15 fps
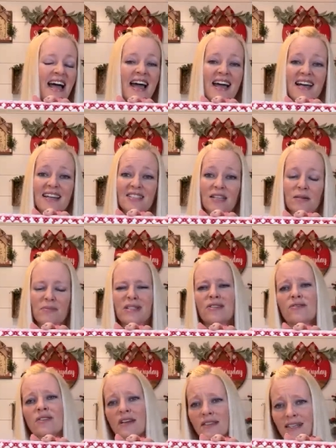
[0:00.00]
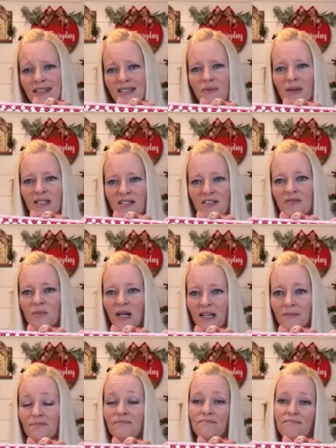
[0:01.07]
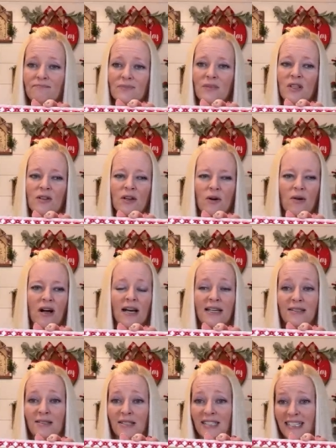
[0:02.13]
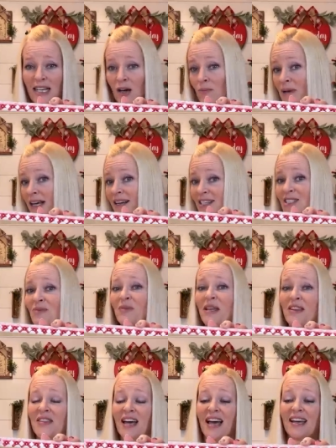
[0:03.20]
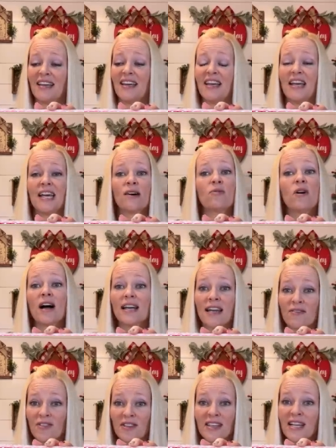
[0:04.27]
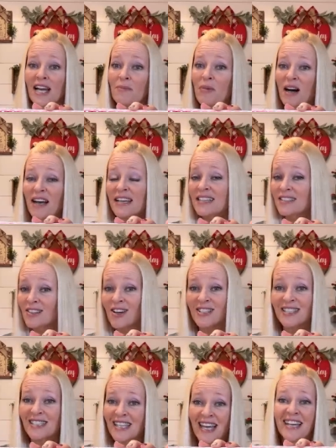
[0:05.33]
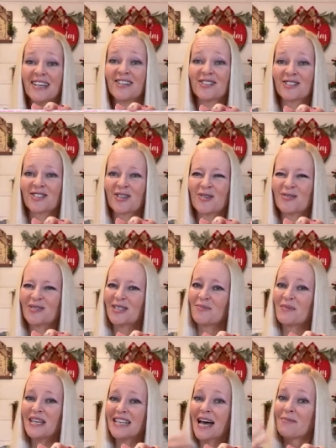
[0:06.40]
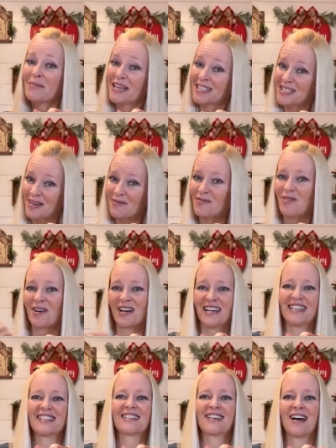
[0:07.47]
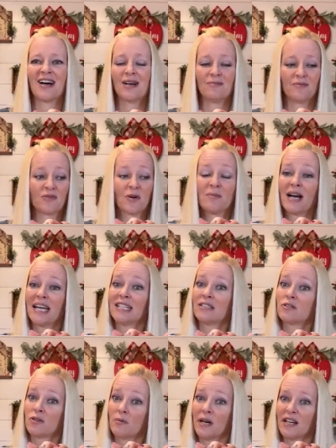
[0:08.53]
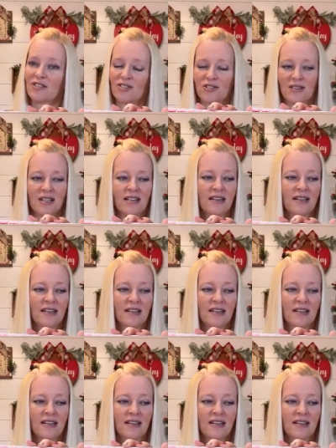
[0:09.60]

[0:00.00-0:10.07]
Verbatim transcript: And I mean, they're not that expensive, but you know, I tell my husband that, well, I, everything I buy, it's on sale. So to me, that makes up for it um, for buying so much.